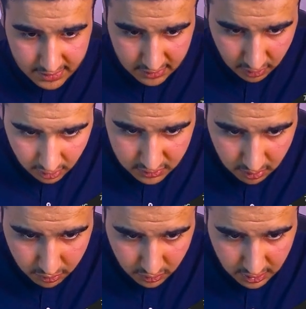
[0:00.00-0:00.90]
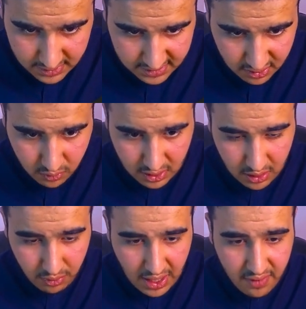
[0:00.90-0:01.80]
This is also a broadcast network
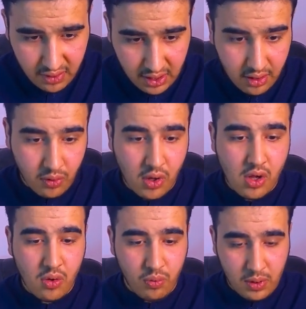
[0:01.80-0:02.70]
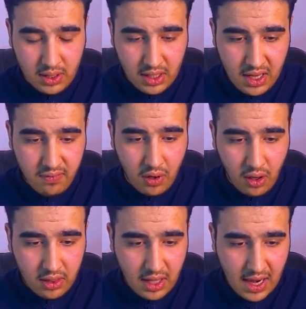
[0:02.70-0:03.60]
that we have in here. We'll give
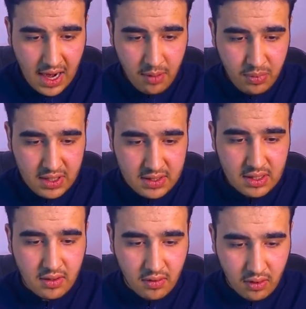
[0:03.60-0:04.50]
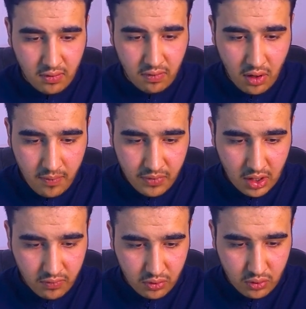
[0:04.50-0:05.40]
all the IPs to
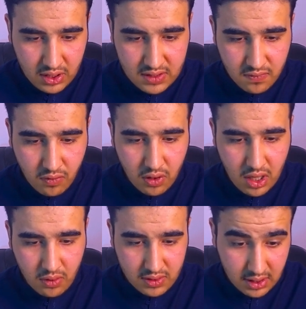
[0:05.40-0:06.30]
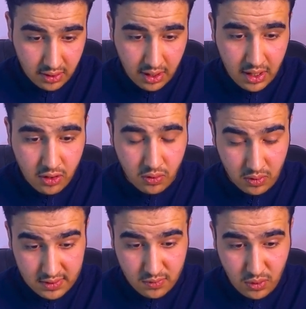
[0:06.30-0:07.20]
these four routers that are connected
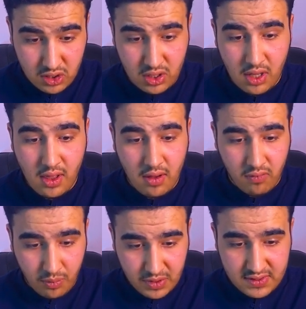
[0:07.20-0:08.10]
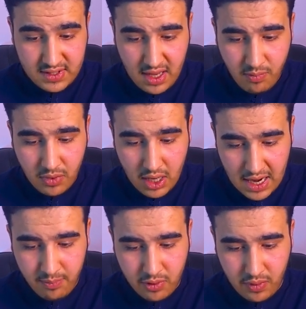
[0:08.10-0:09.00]
to this switch from the same
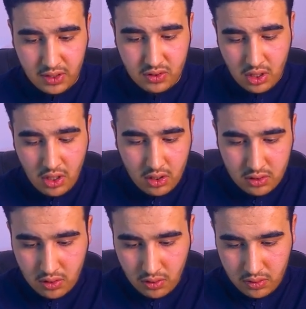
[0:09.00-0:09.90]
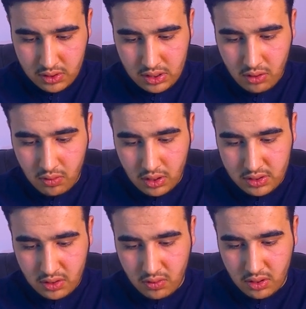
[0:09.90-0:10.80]
IP range. So
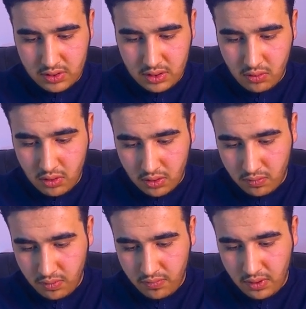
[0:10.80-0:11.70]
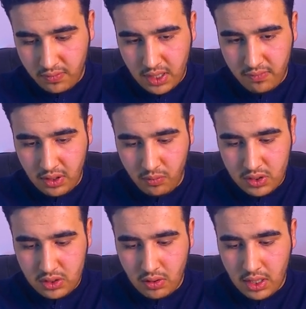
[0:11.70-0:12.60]
0.0.0.255 in
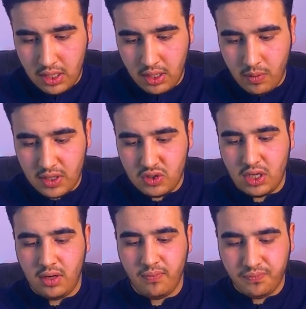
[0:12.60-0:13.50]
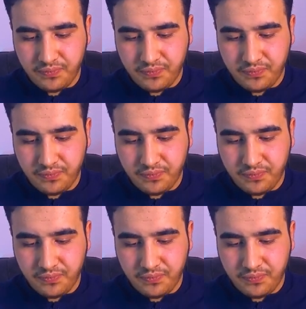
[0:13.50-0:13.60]
which area? In area 10.